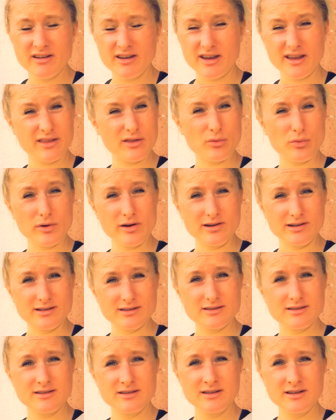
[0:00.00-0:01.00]
in the
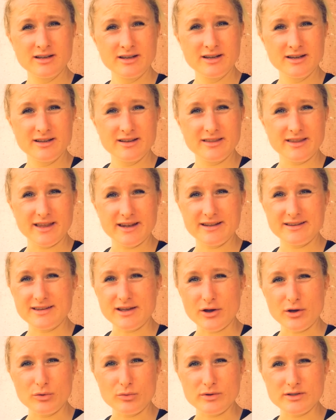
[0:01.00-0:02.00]
world. That is
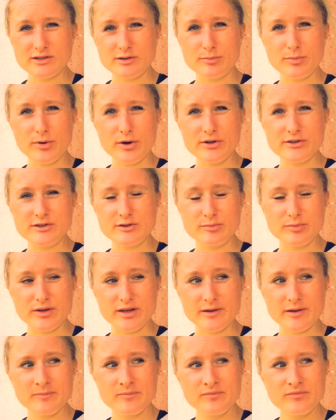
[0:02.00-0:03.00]
how it was supposed to be.